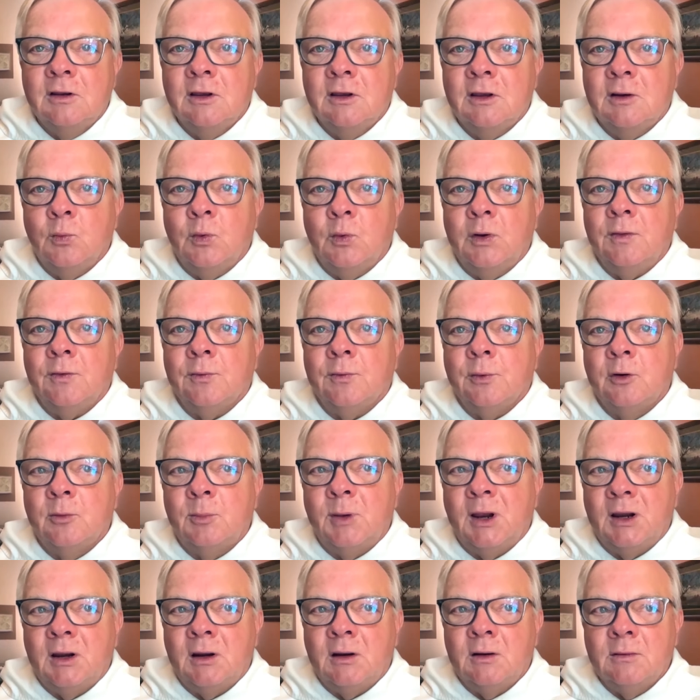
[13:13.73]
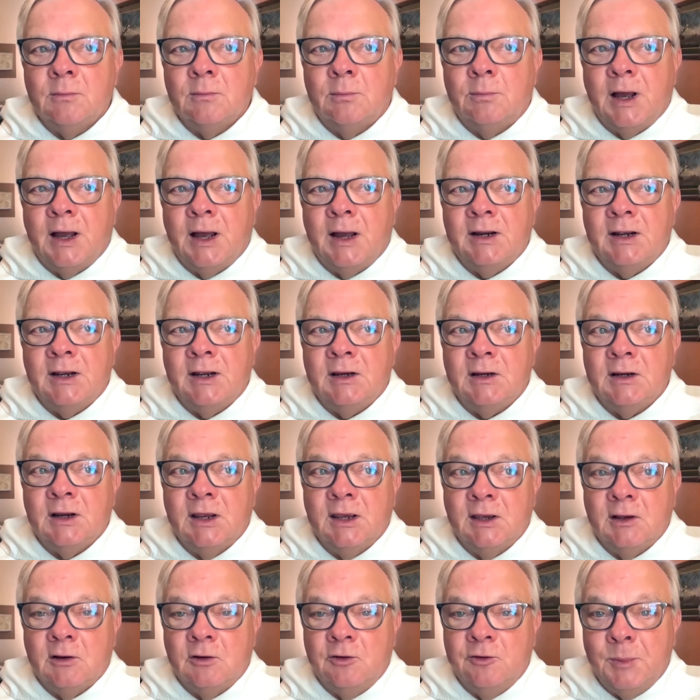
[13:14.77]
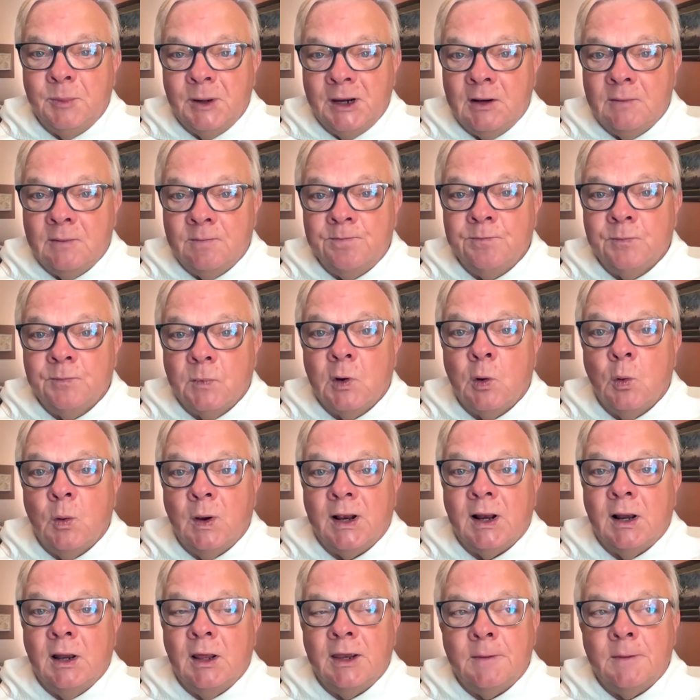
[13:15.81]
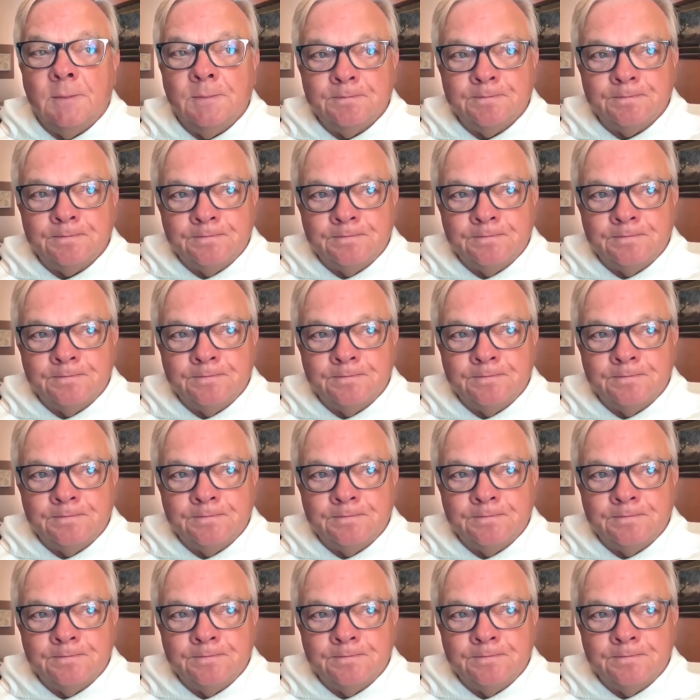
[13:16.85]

It went through my body and killed me quickly.